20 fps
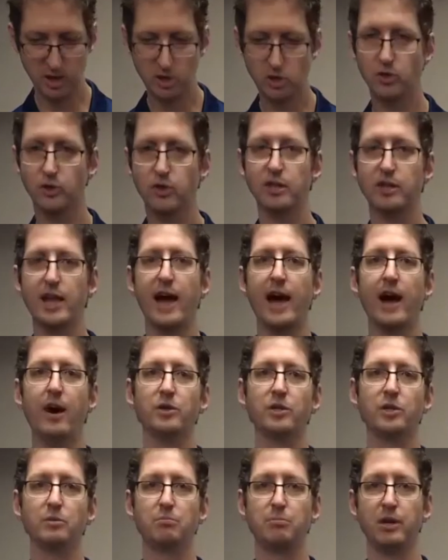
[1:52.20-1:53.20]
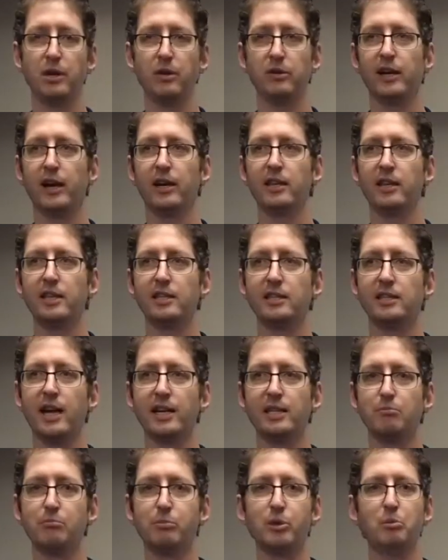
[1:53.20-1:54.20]
sure that the house is built out of these
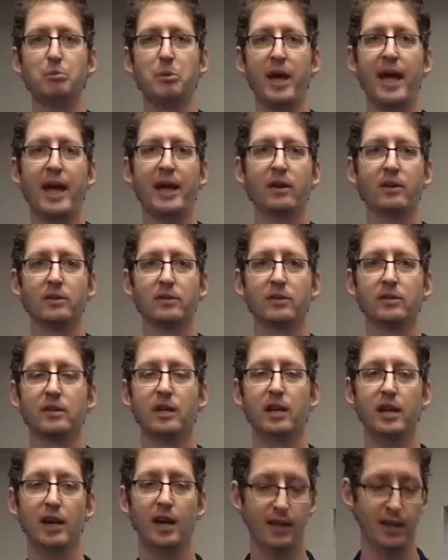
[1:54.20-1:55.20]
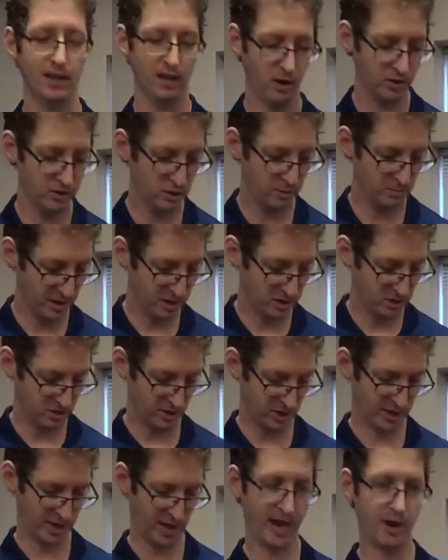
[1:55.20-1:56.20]
nice blue panels. And then also make sure
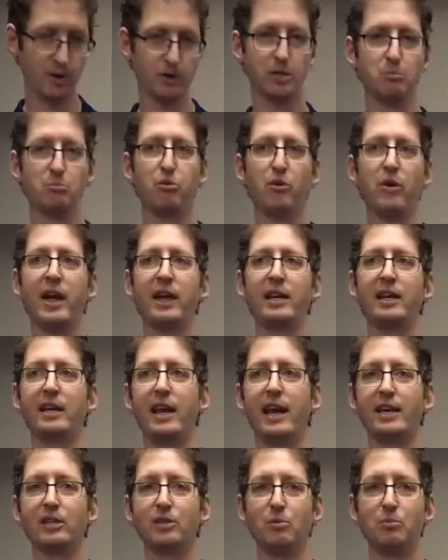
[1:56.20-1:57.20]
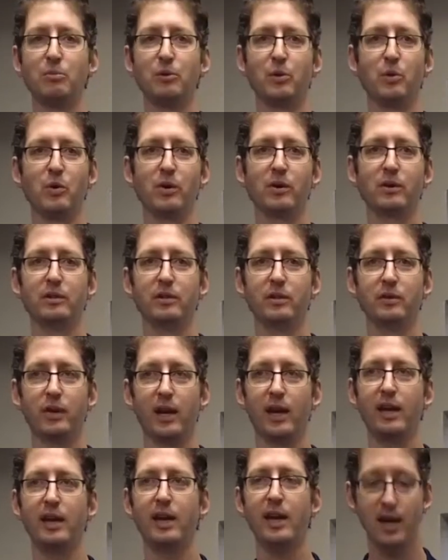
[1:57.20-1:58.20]
that the house is branded as Uponor,
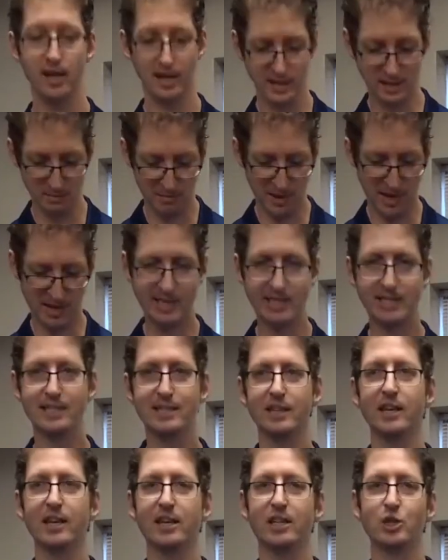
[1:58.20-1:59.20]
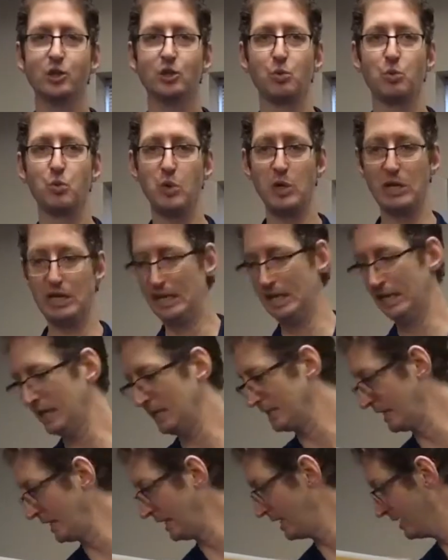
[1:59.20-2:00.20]
okay? Because it makes installations really easy.